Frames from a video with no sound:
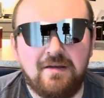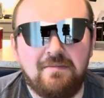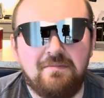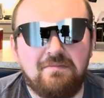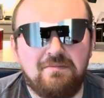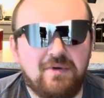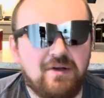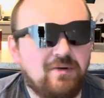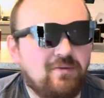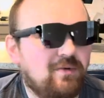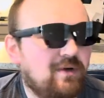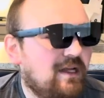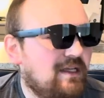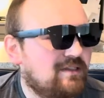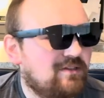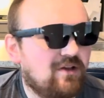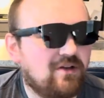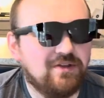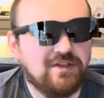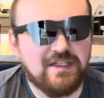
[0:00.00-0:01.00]
But when I
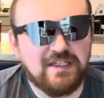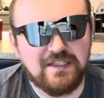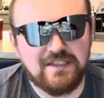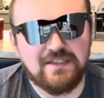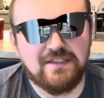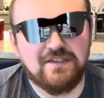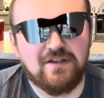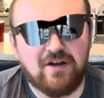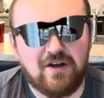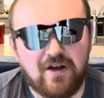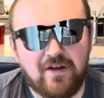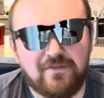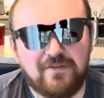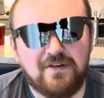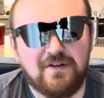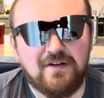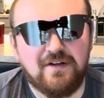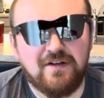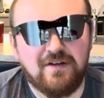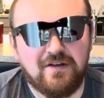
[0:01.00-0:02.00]
saw these
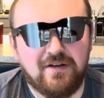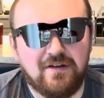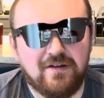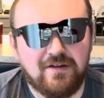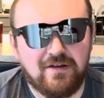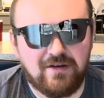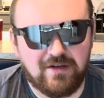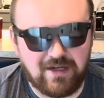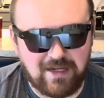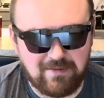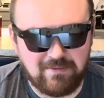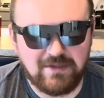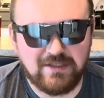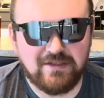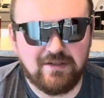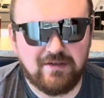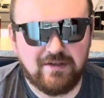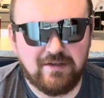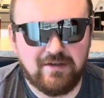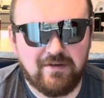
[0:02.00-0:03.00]
offered on
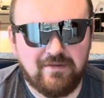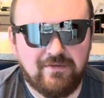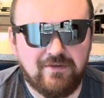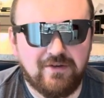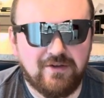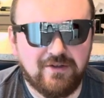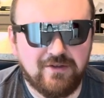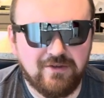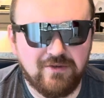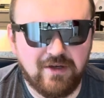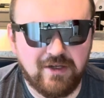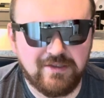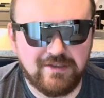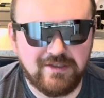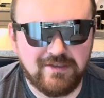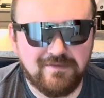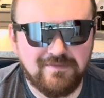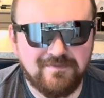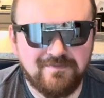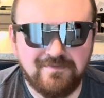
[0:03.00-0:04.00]
Amazon for 200,